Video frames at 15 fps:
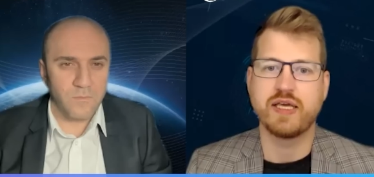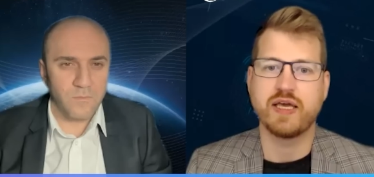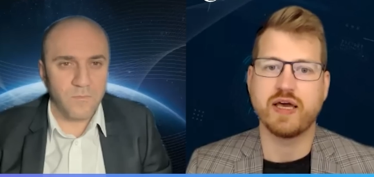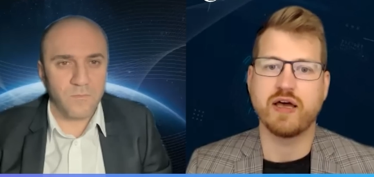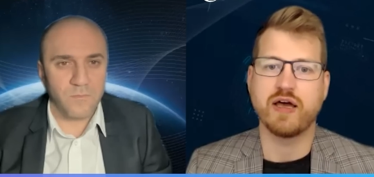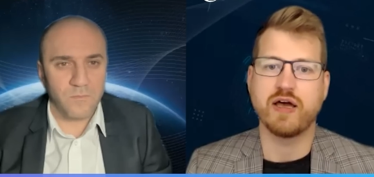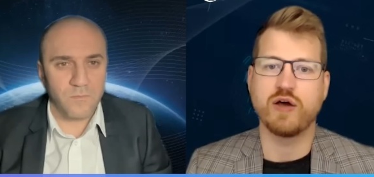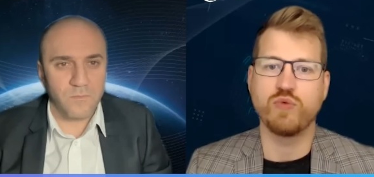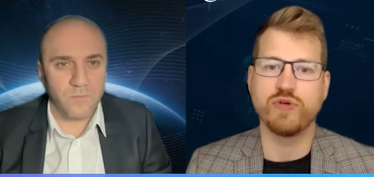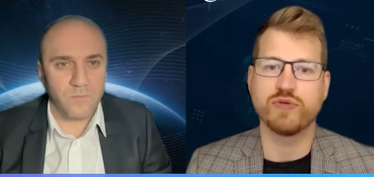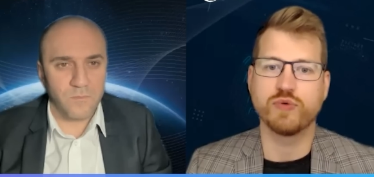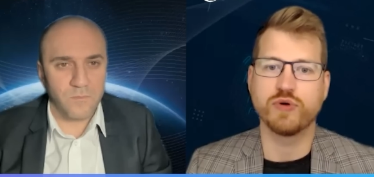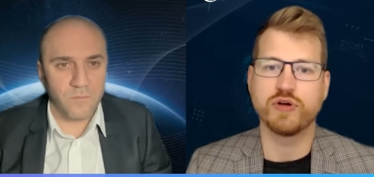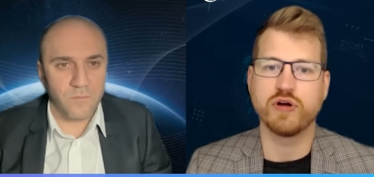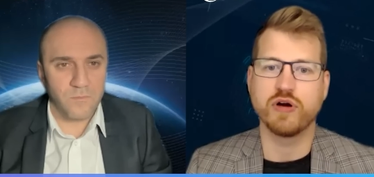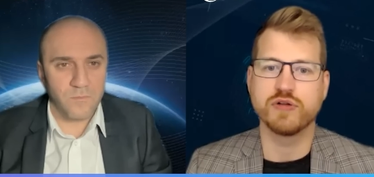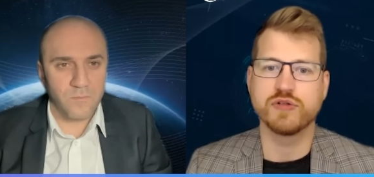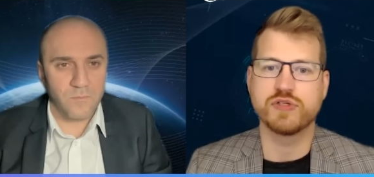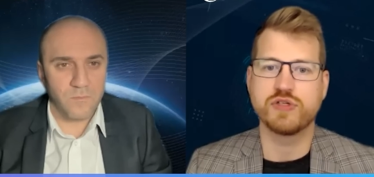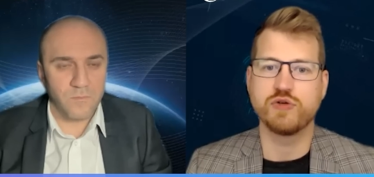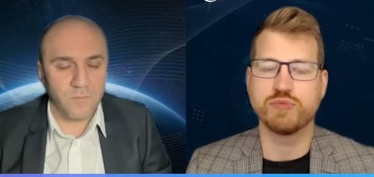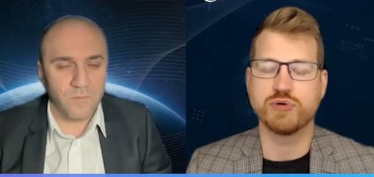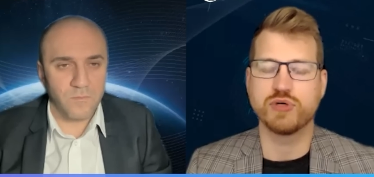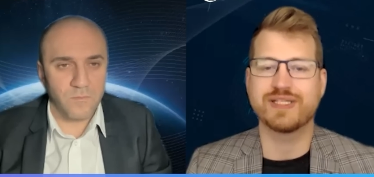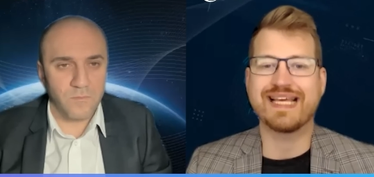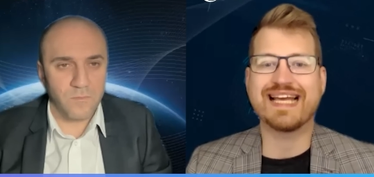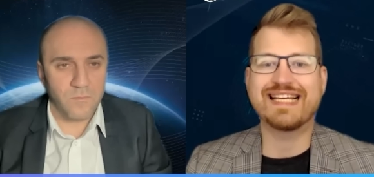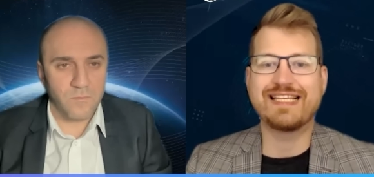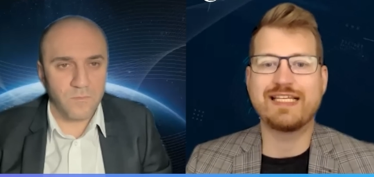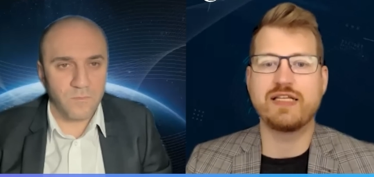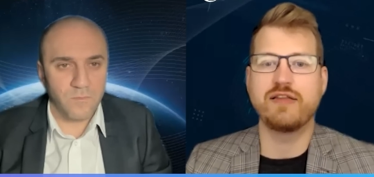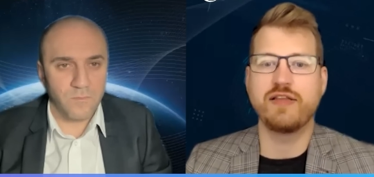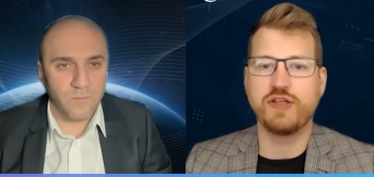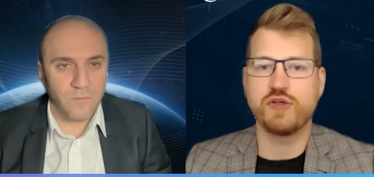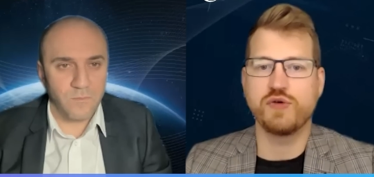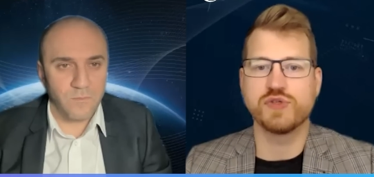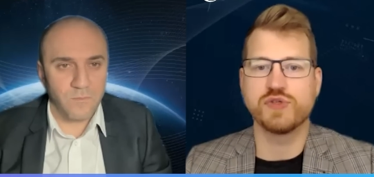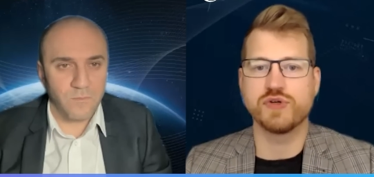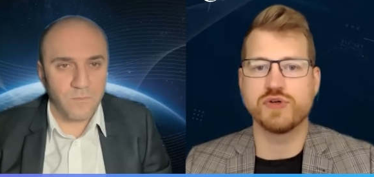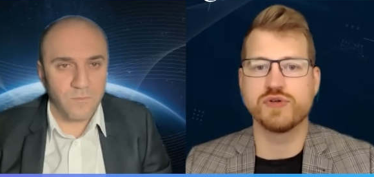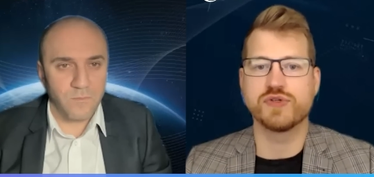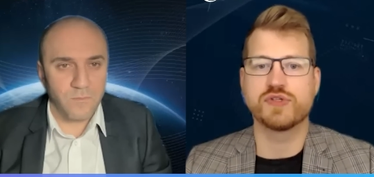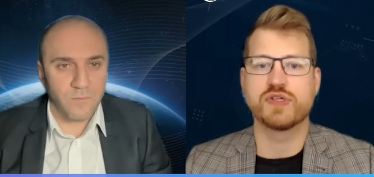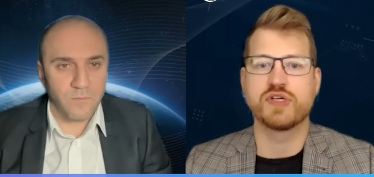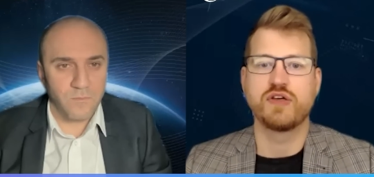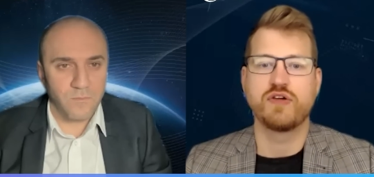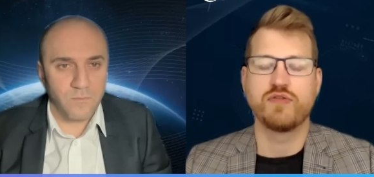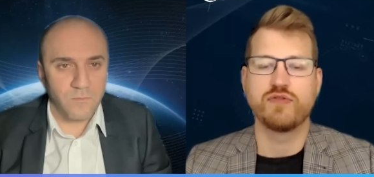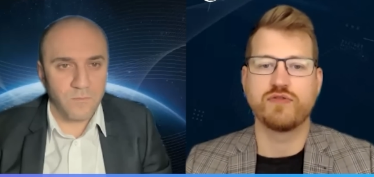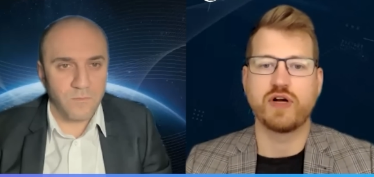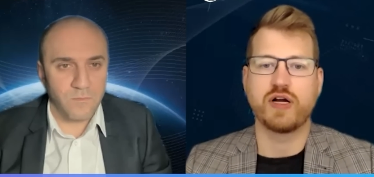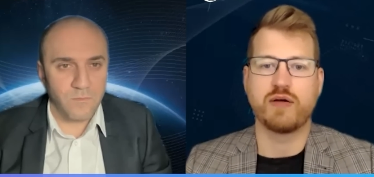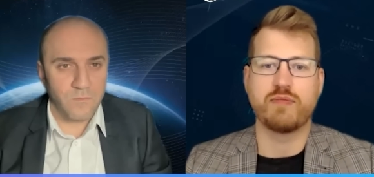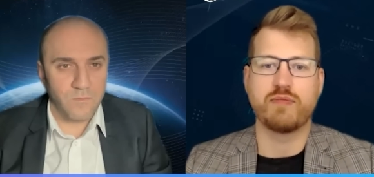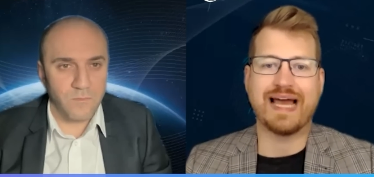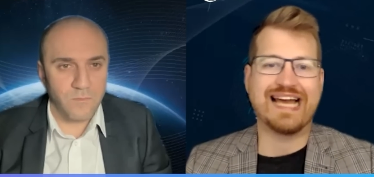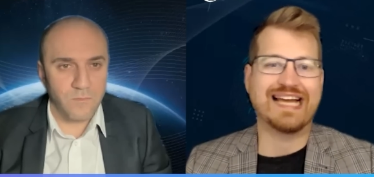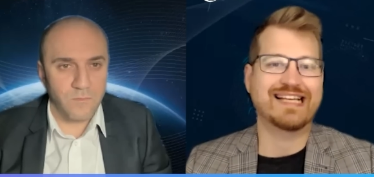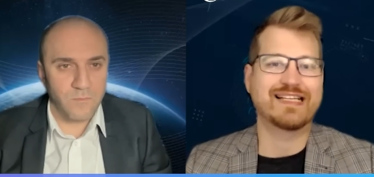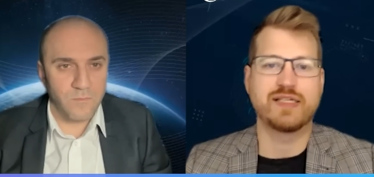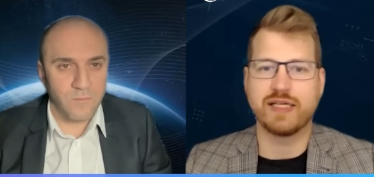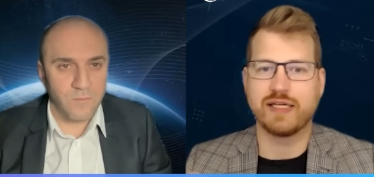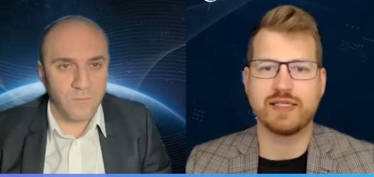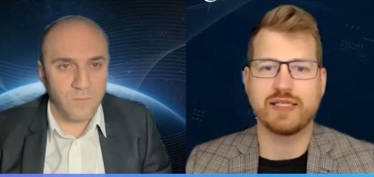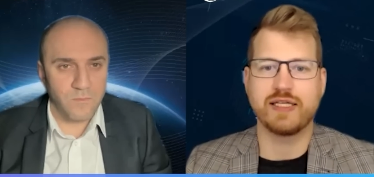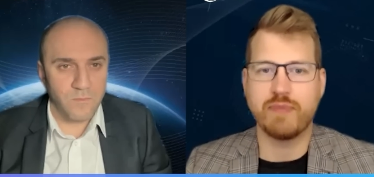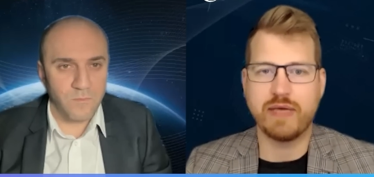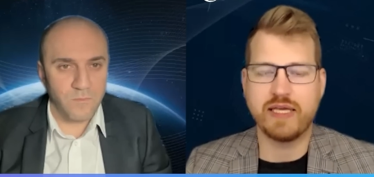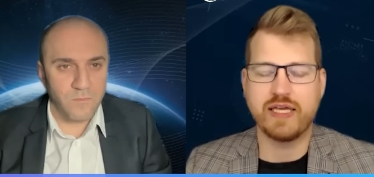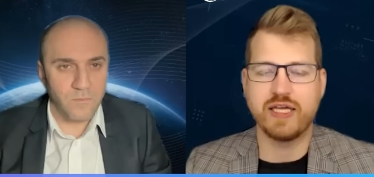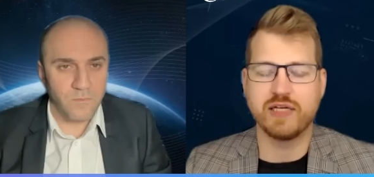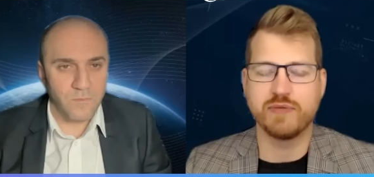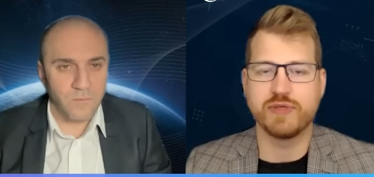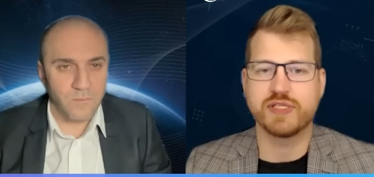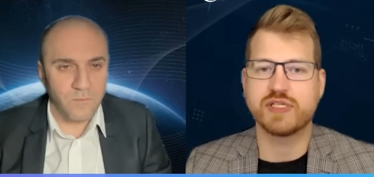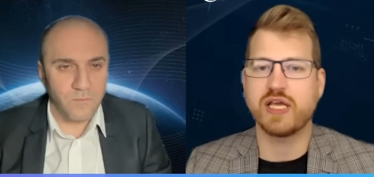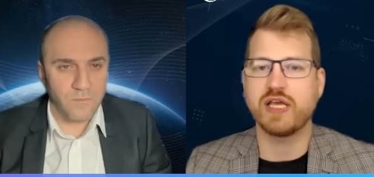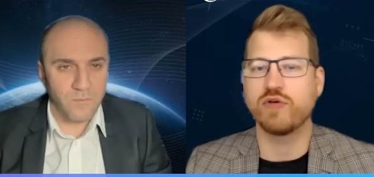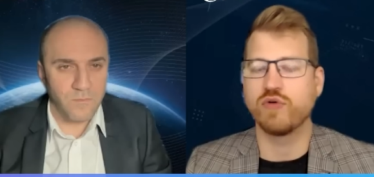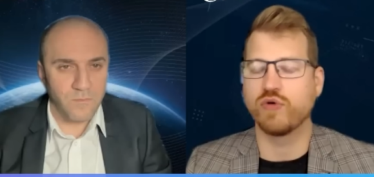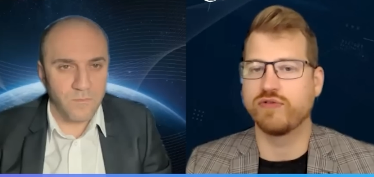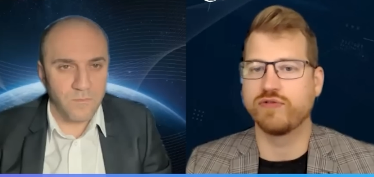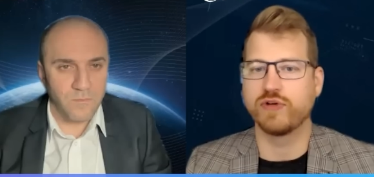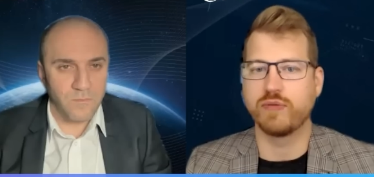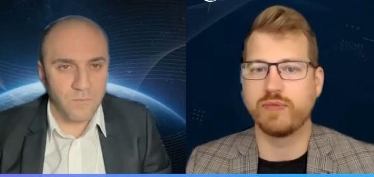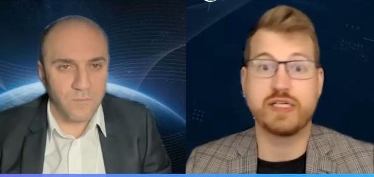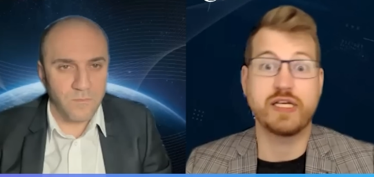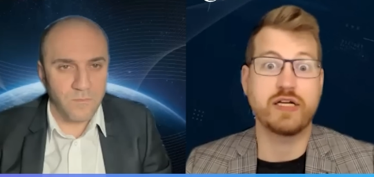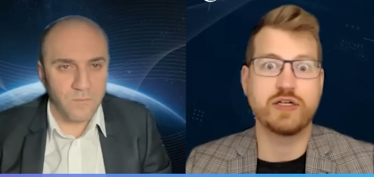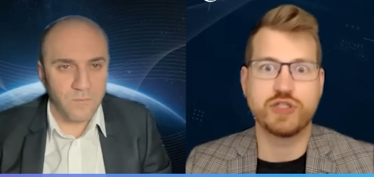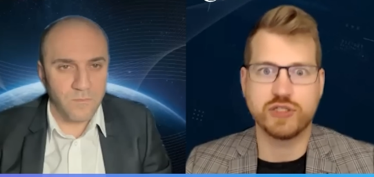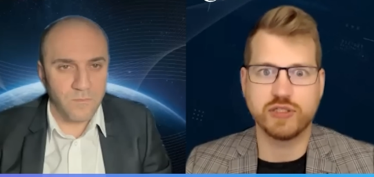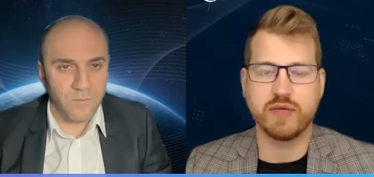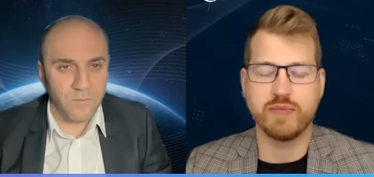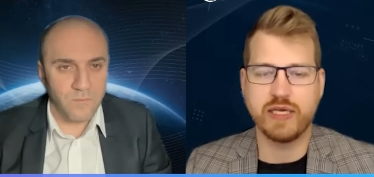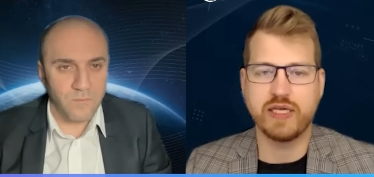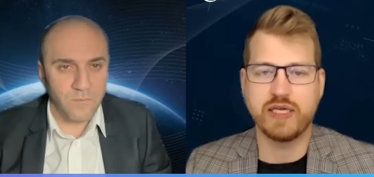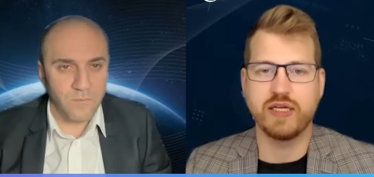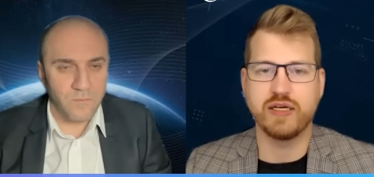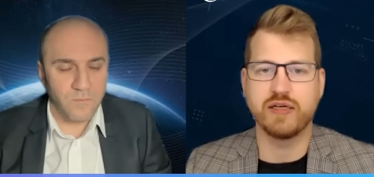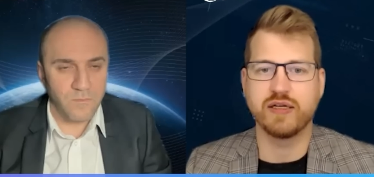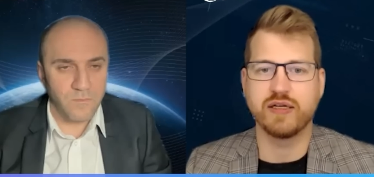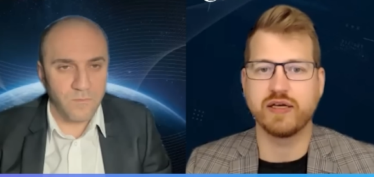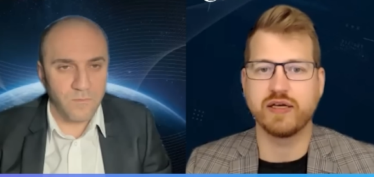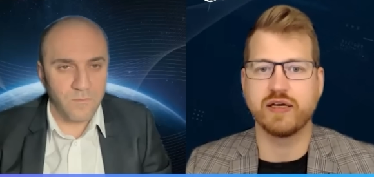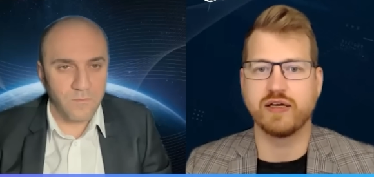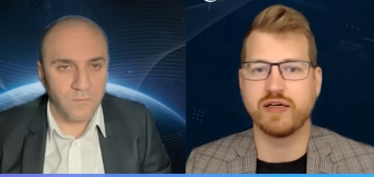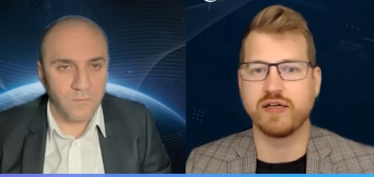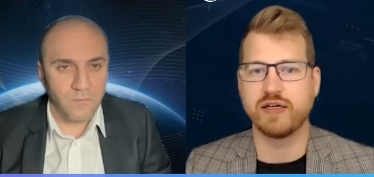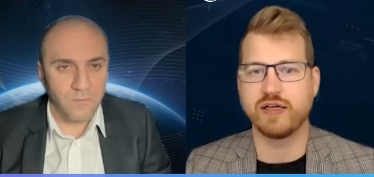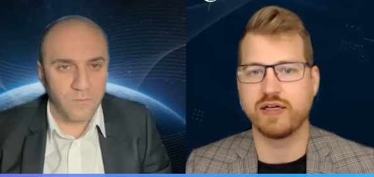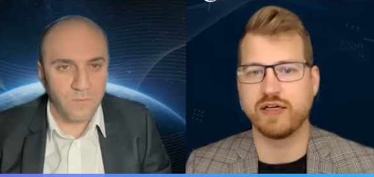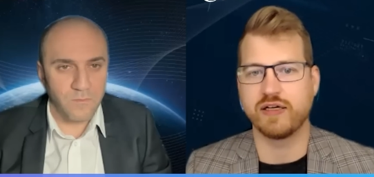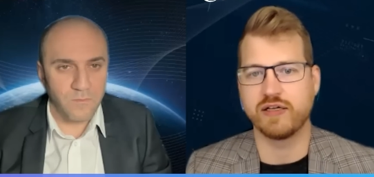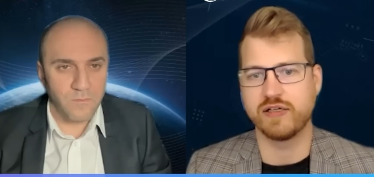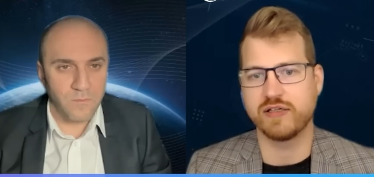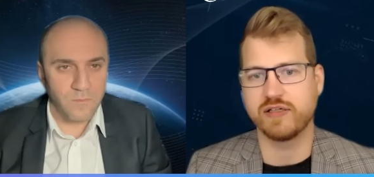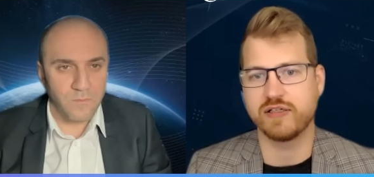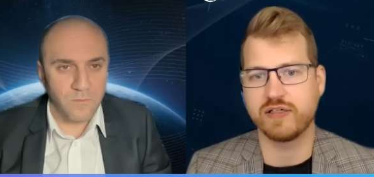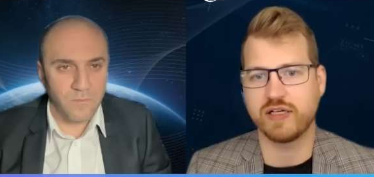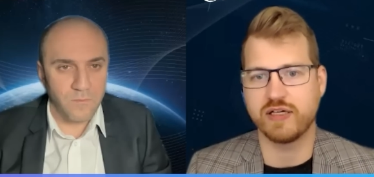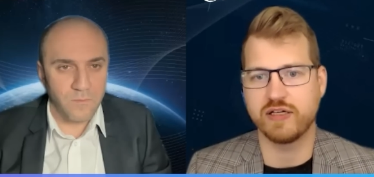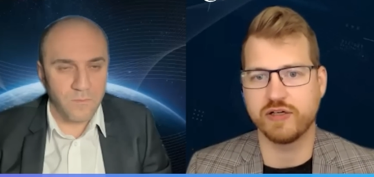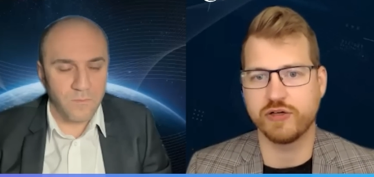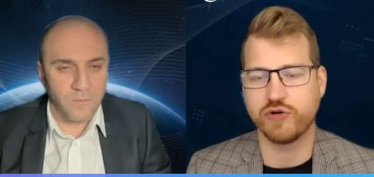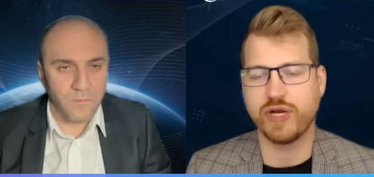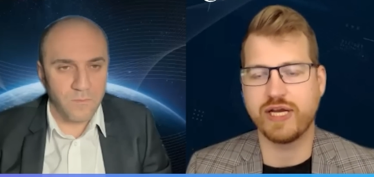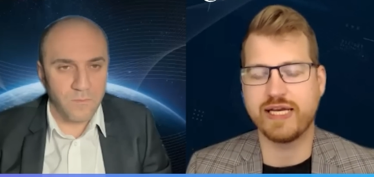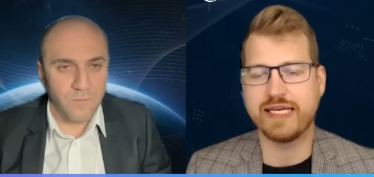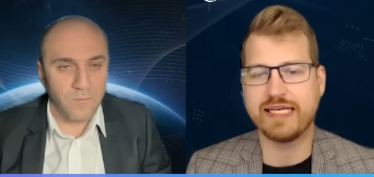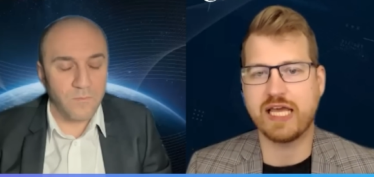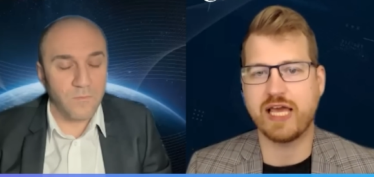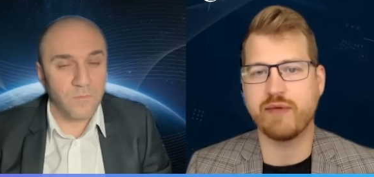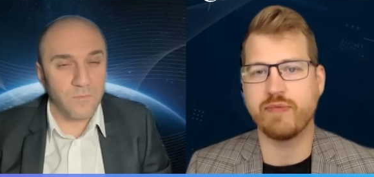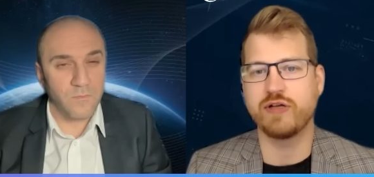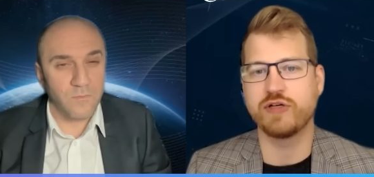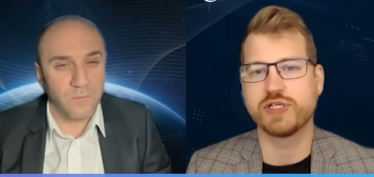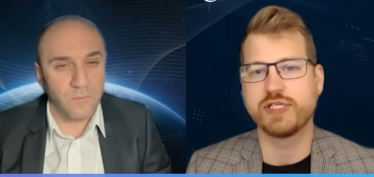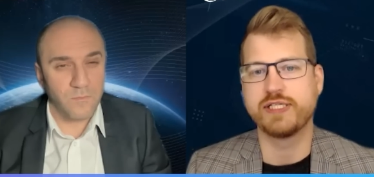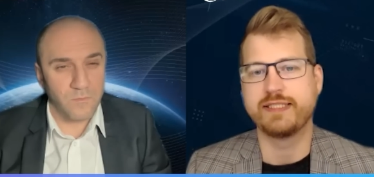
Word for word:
Speaker 1: uh, with regards to protecting the users from accidentally making a mistake or from intentionally making uh, uh, uh, creating damage.